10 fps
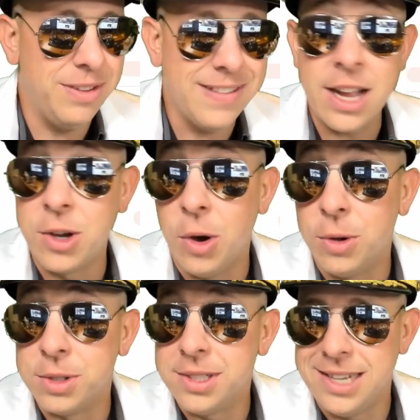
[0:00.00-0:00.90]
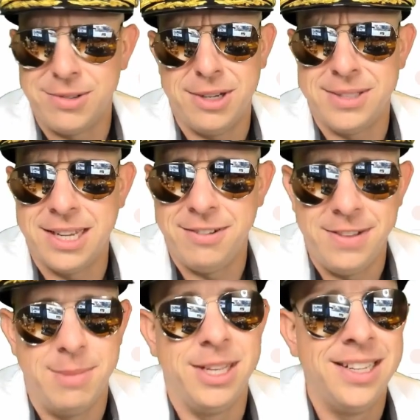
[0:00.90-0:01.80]
We've got goals. No, don't tell your
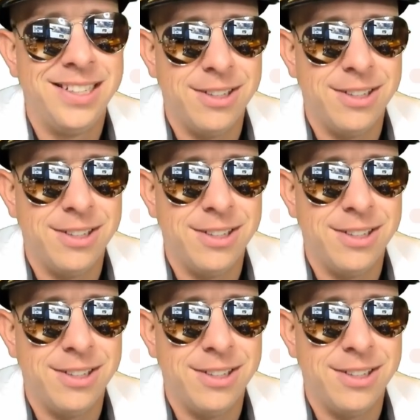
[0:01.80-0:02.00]
family.